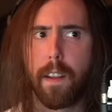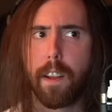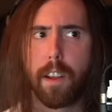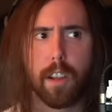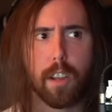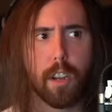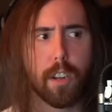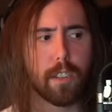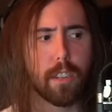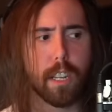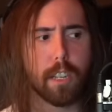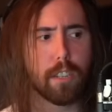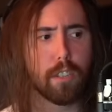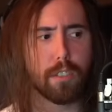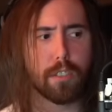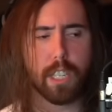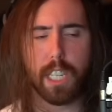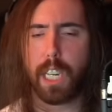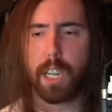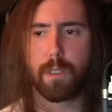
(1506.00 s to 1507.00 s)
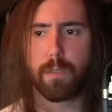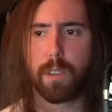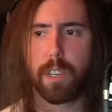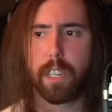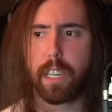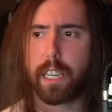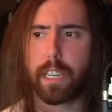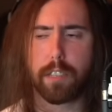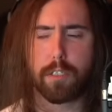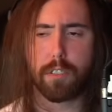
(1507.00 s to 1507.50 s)
Are they just going to
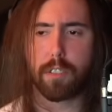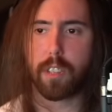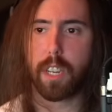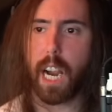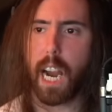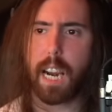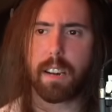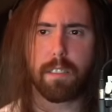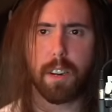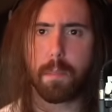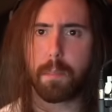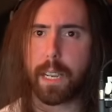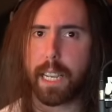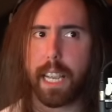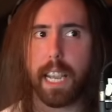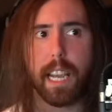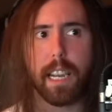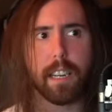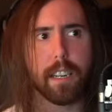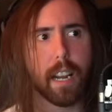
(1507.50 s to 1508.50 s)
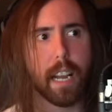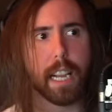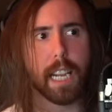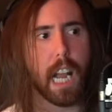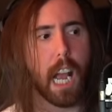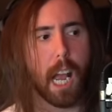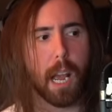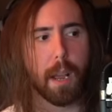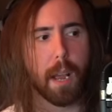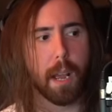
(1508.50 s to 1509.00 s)
release Skyrim again? Like,
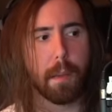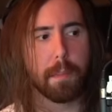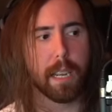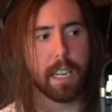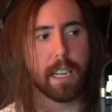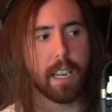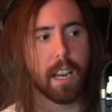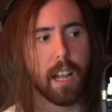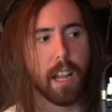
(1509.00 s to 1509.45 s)
I, I mean.